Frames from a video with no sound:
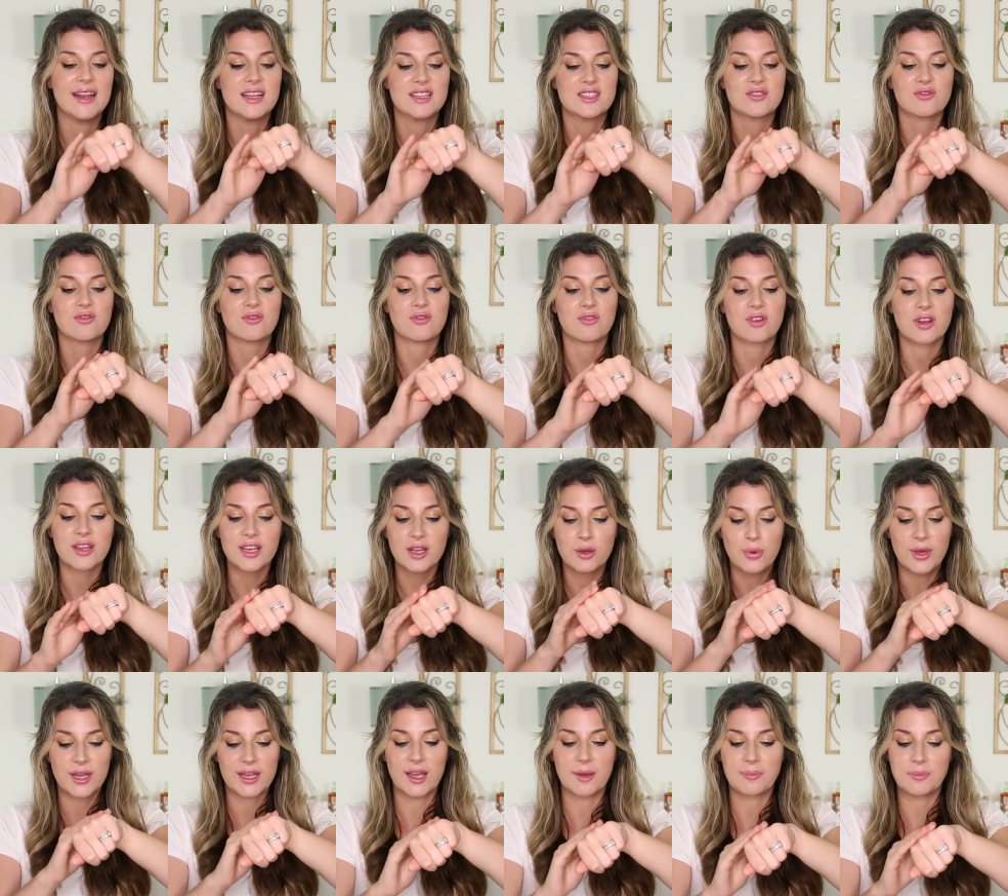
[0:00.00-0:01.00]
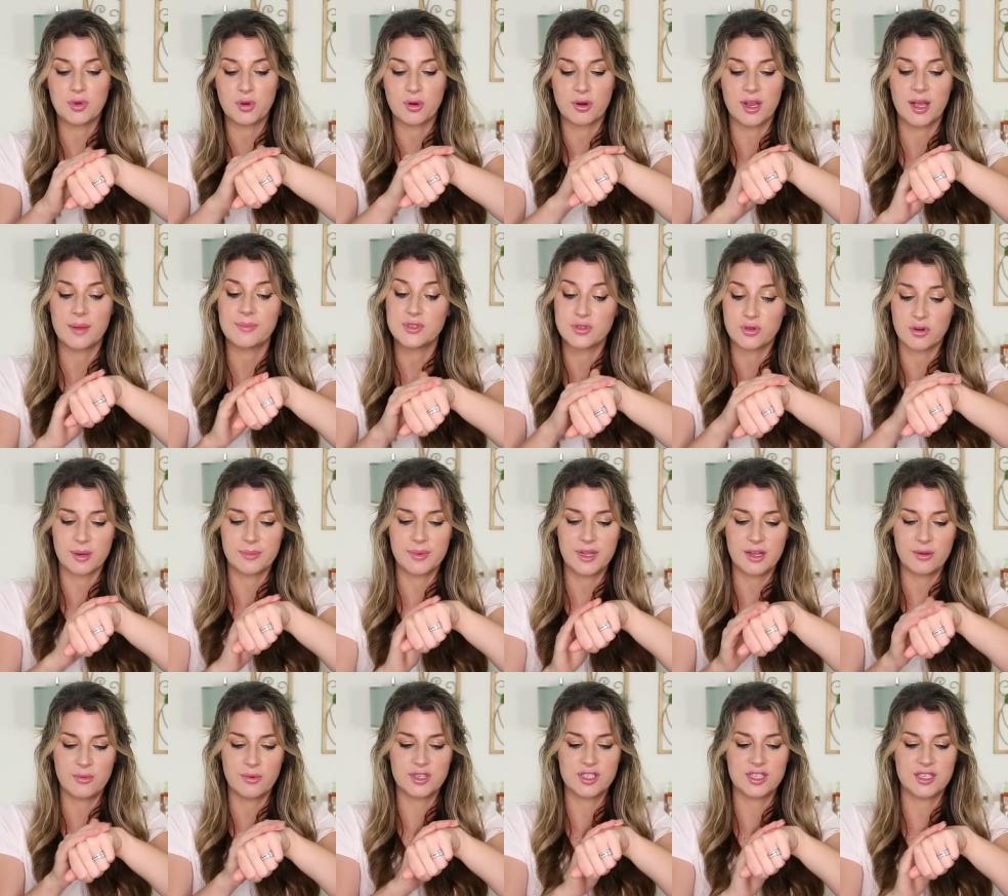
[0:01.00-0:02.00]
and it's really quick absor
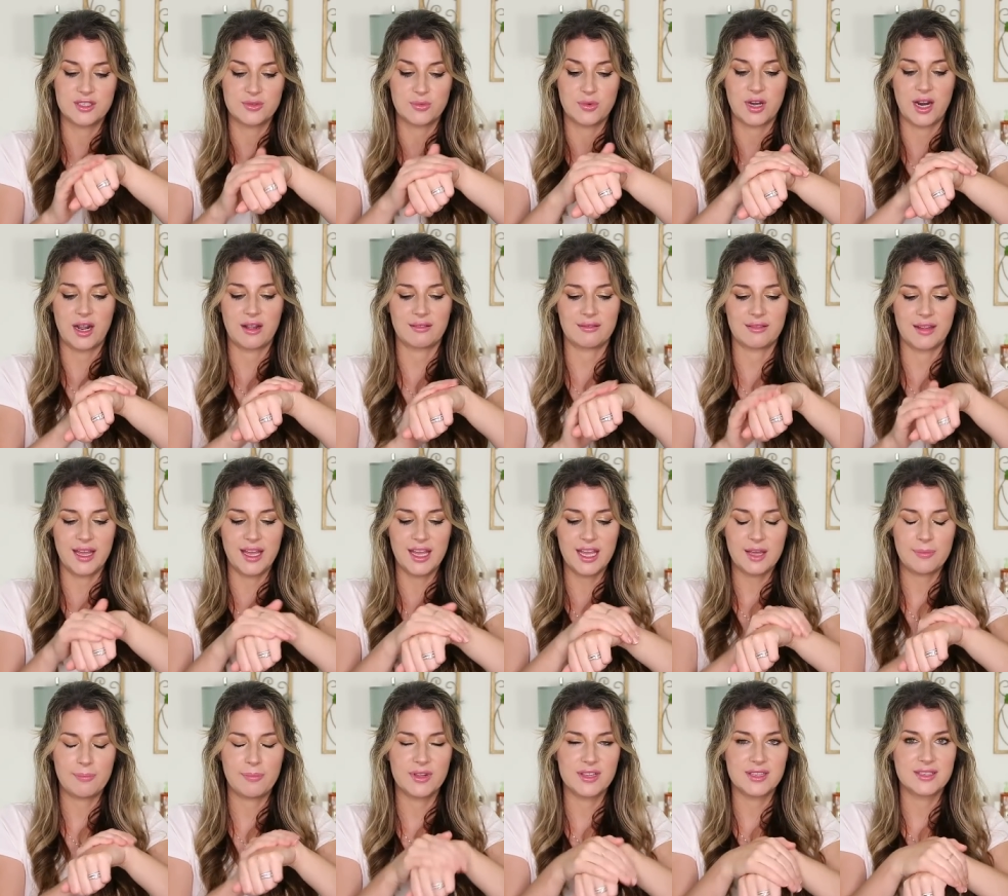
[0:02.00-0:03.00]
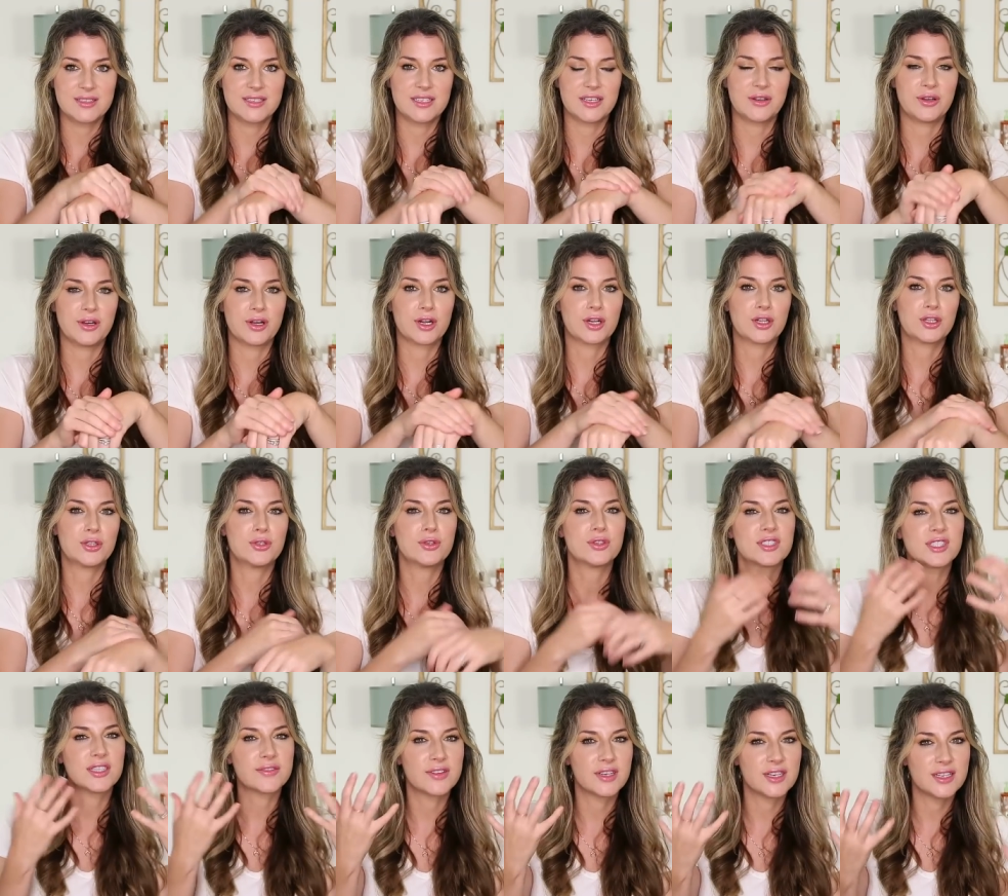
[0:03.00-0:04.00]
absorbing, which is what I like, but still
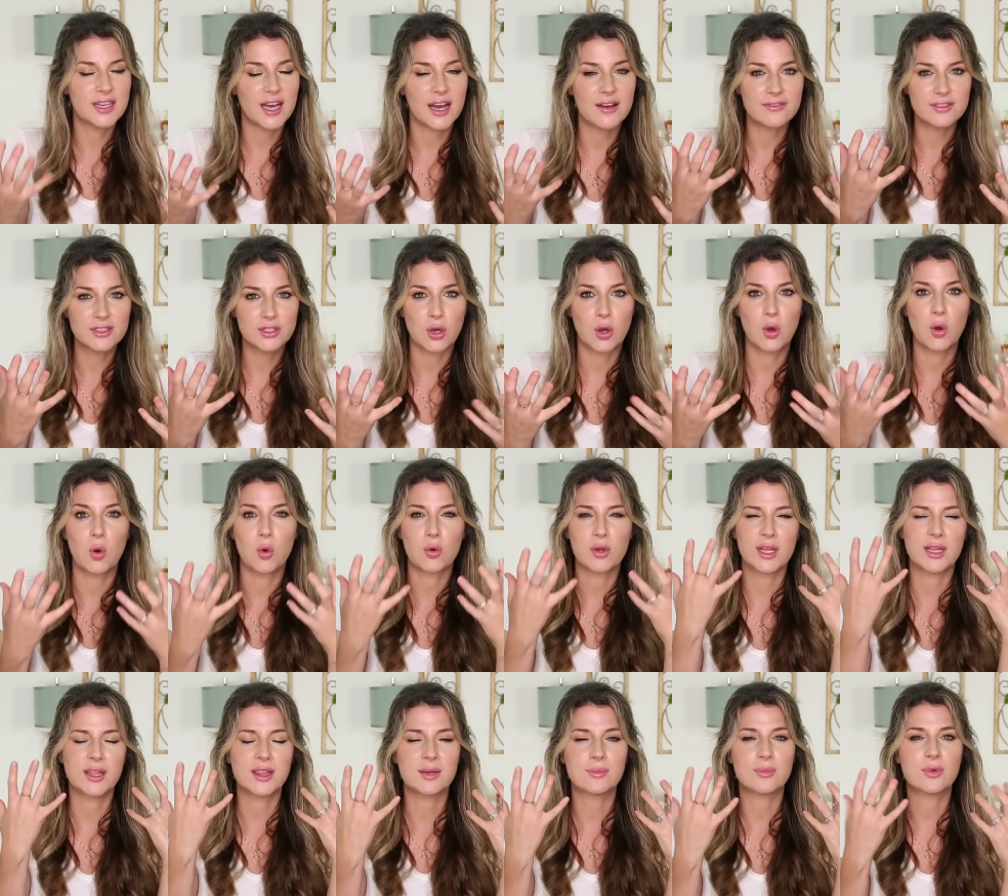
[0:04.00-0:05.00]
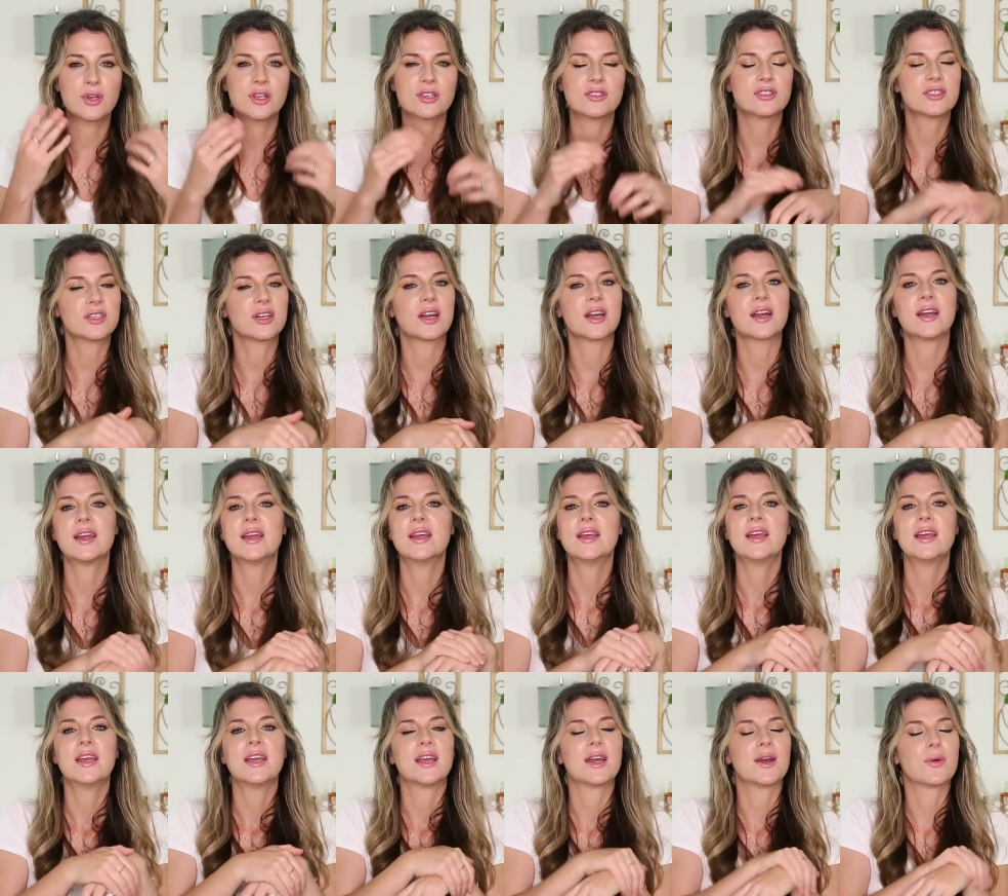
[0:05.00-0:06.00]
occlusive enough to hold in the moisture.
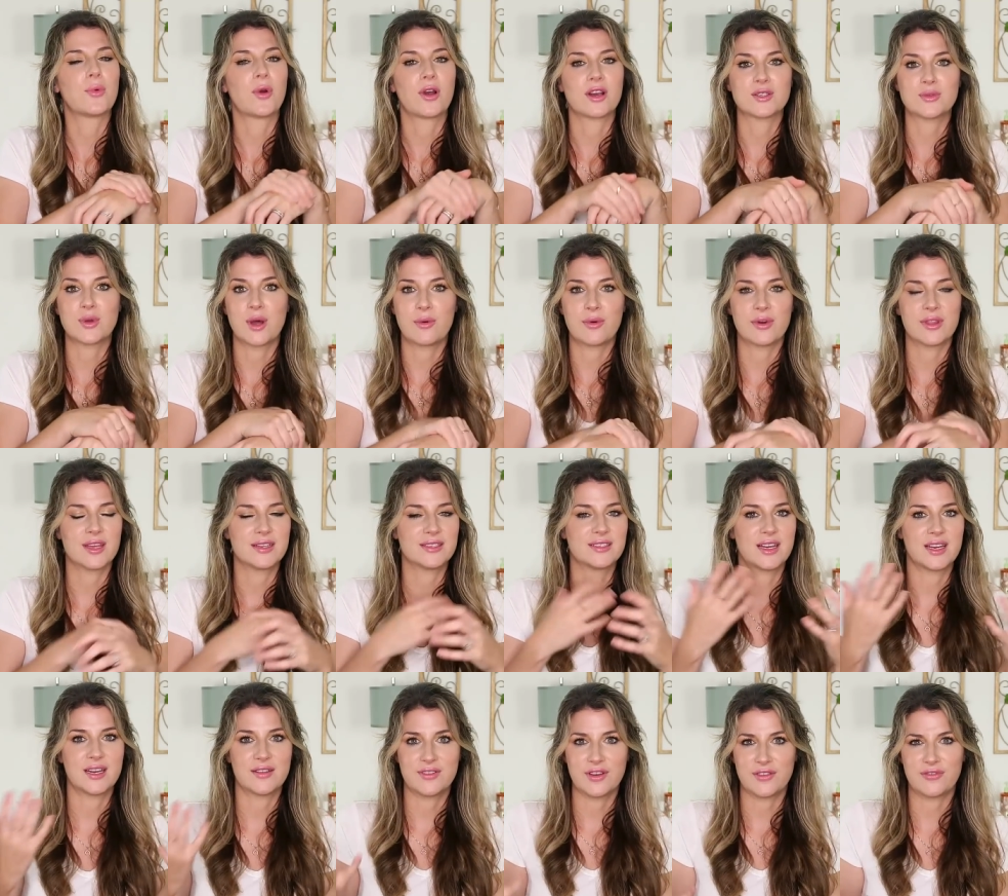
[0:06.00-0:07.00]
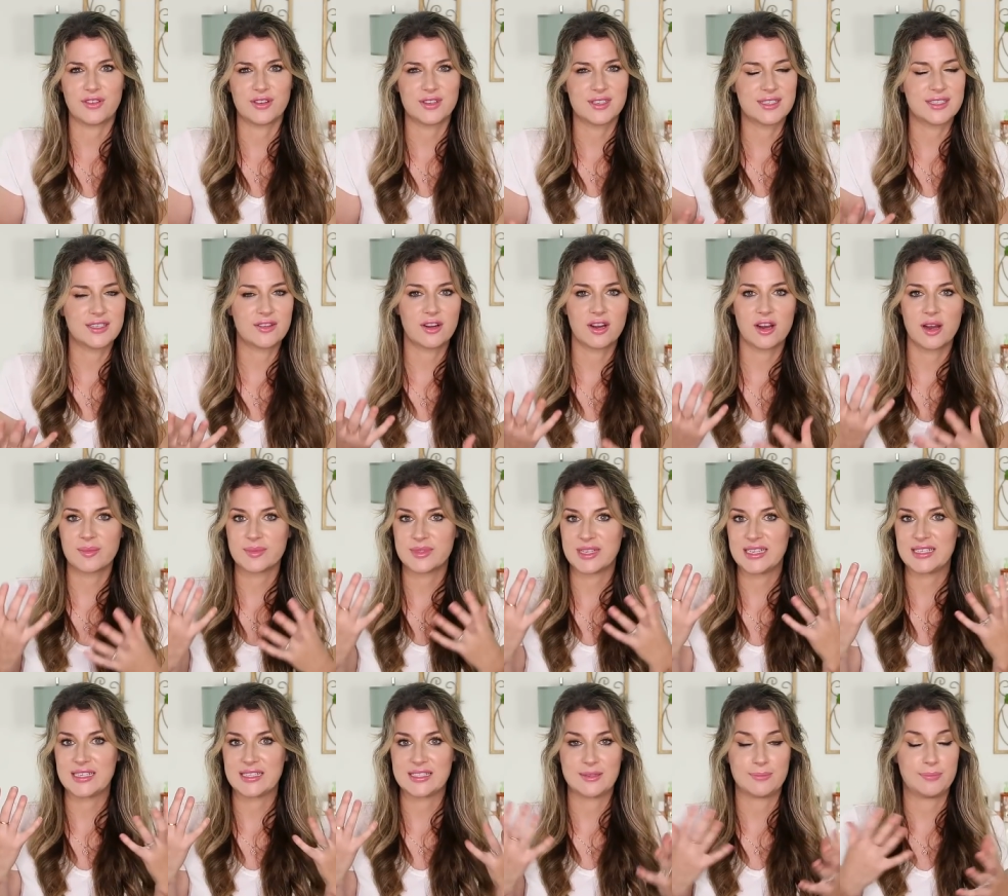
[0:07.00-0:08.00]
It works well with a ton of different serums.
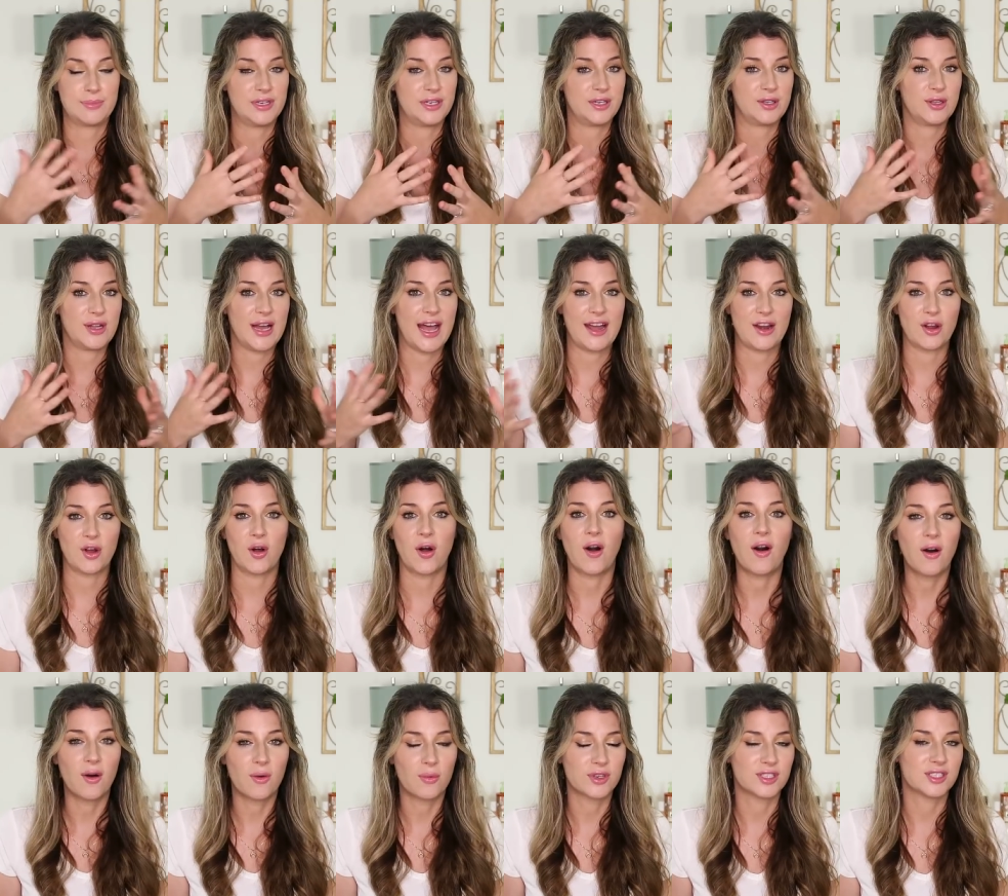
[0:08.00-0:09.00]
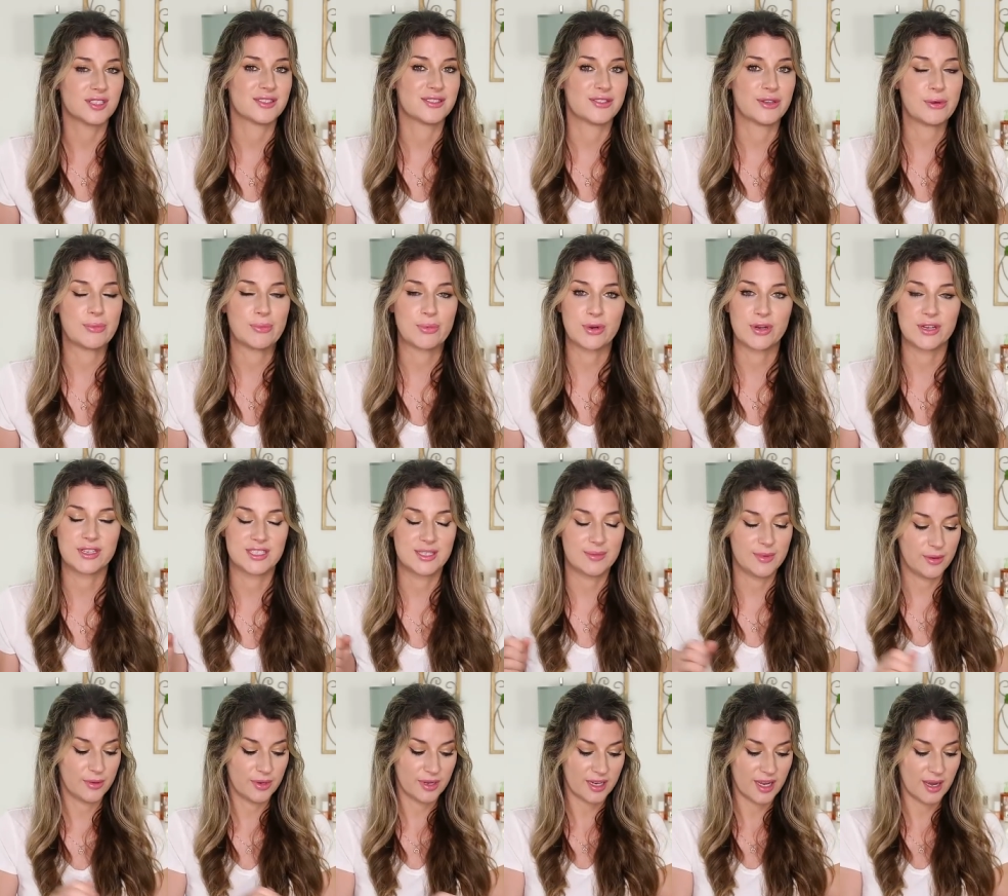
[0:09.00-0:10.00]
It doesn't pill at all, which is so important to
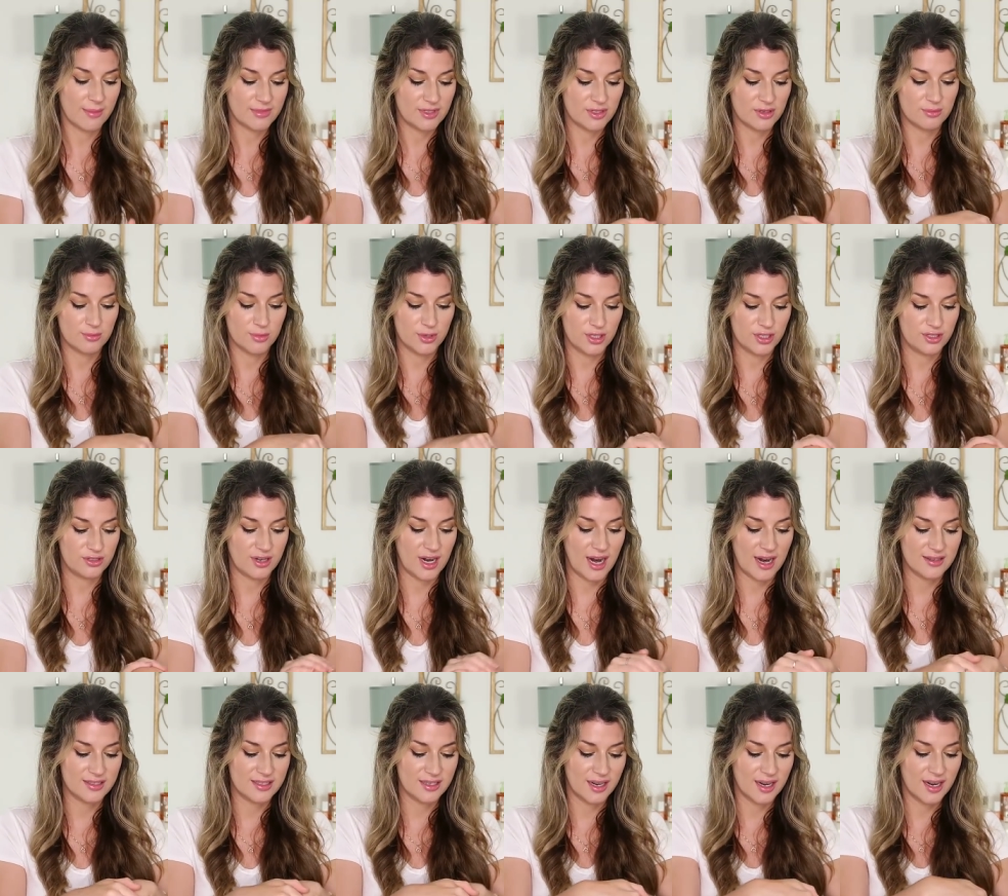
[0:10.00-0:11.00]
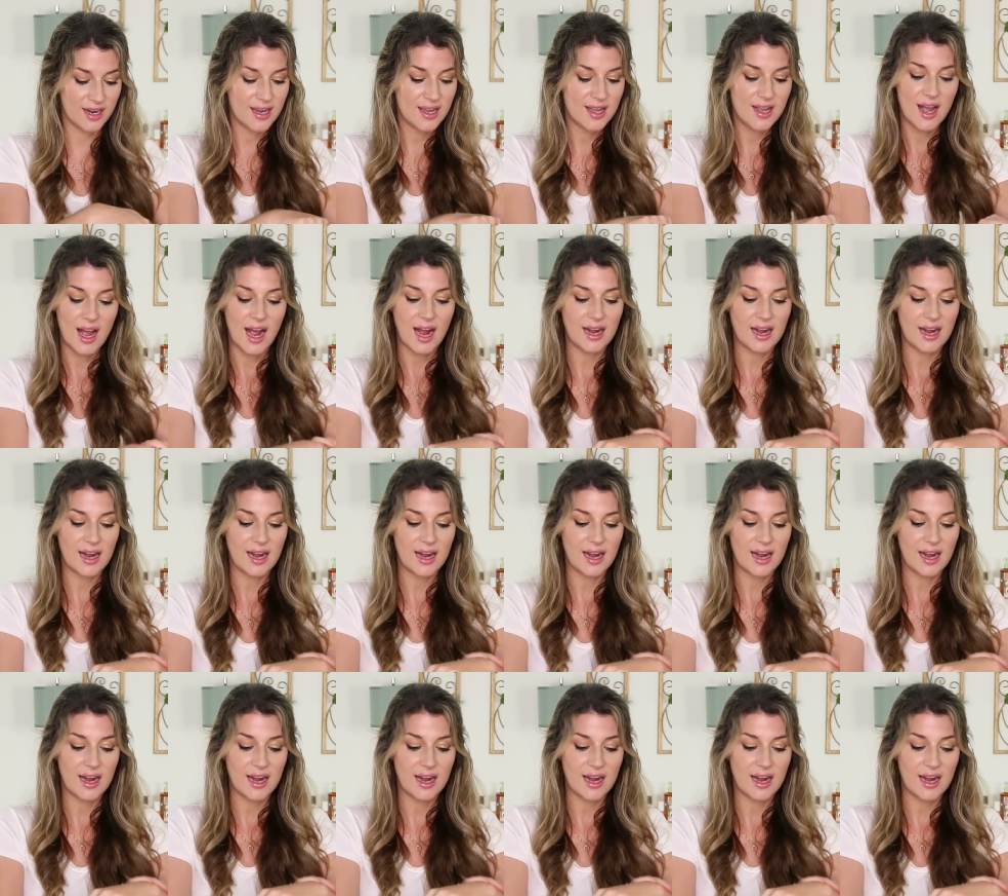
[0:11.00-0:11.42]
me when it comes to a moisturizer.